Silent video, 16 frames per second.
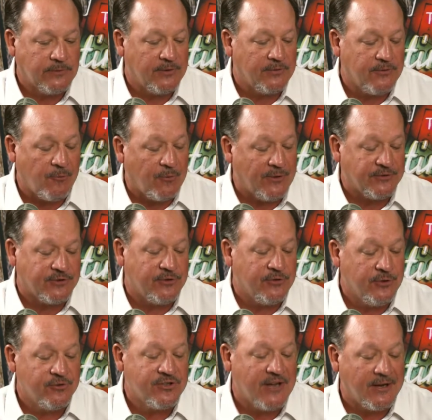Yes. Well, it's a
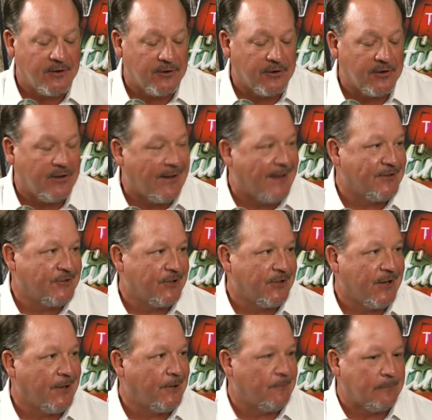new take on a classic
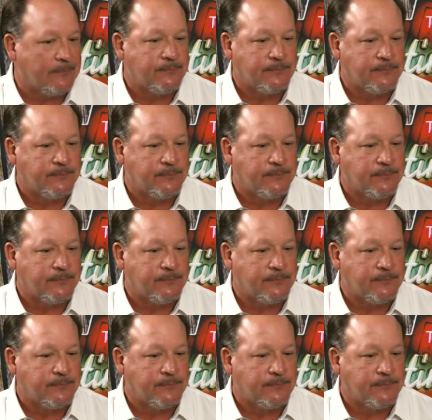item.